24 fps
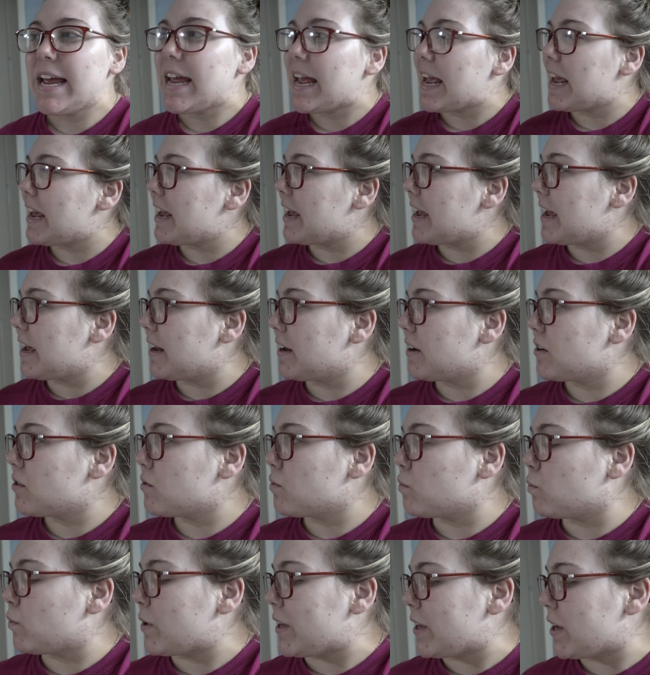
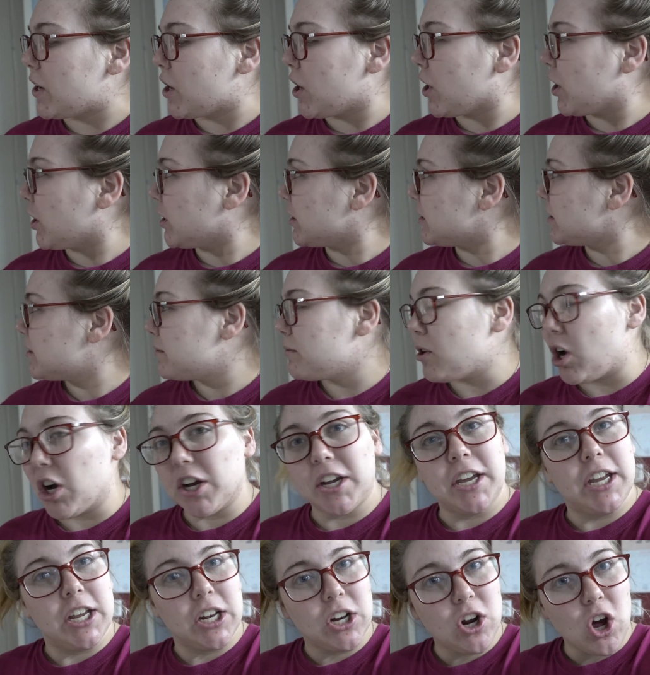and we heard some
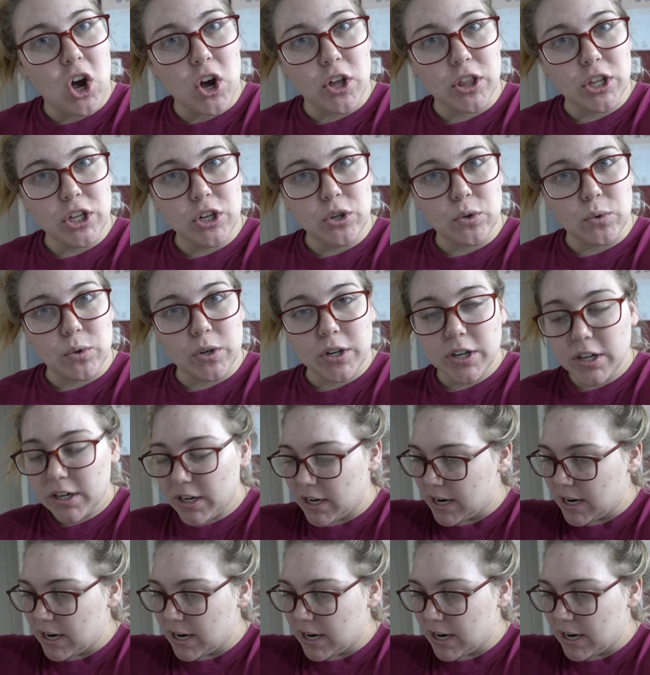knocking on the door.